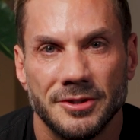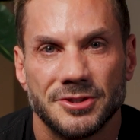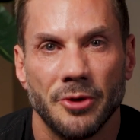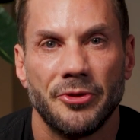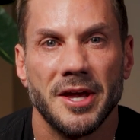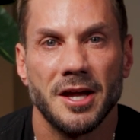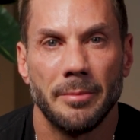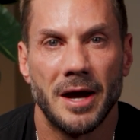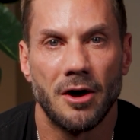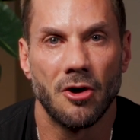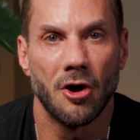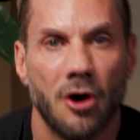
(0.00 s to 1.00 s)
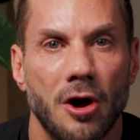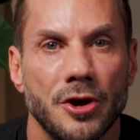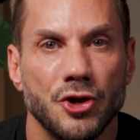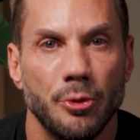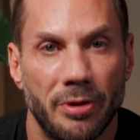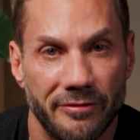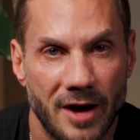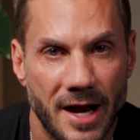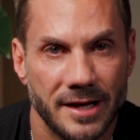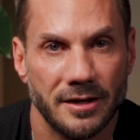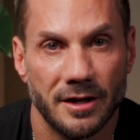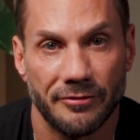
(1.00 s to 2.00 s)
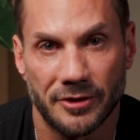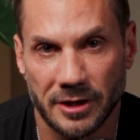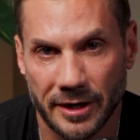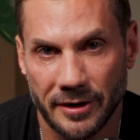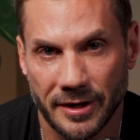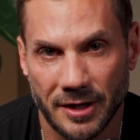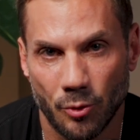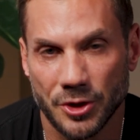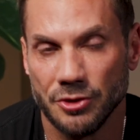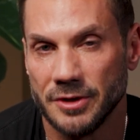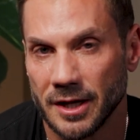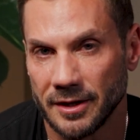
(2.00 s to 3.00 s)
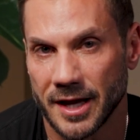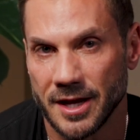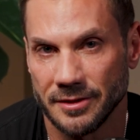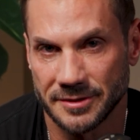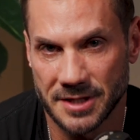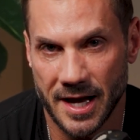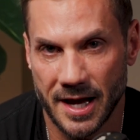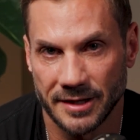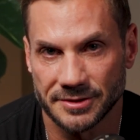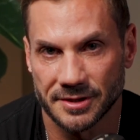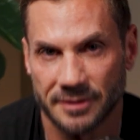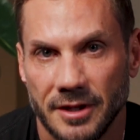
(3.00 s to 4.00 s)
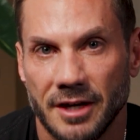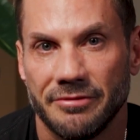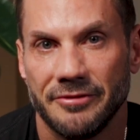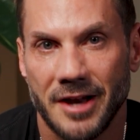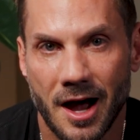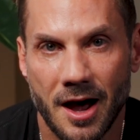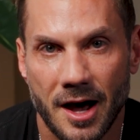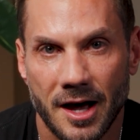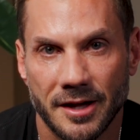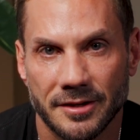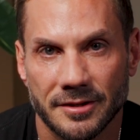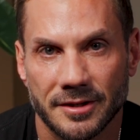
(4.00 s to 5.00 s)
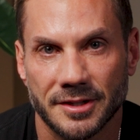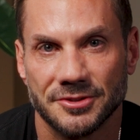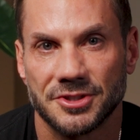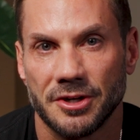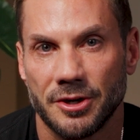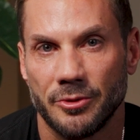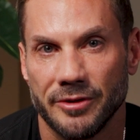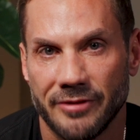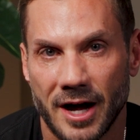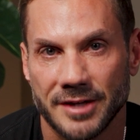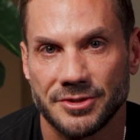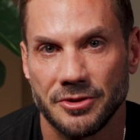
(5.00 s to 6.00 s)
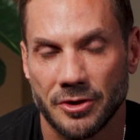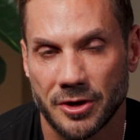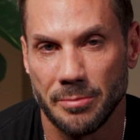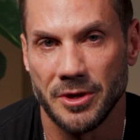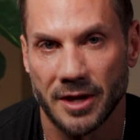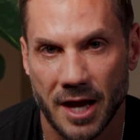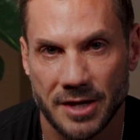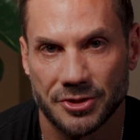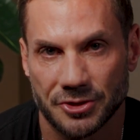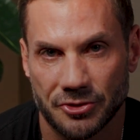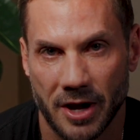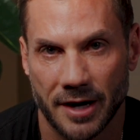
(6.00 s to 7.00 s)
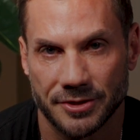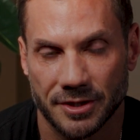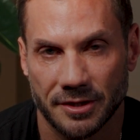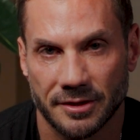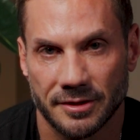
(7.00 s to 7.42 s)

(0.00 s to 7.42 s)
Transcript: So think about, are you providing enough clarity when you delegate the task? If not, consider revising your communication strategy.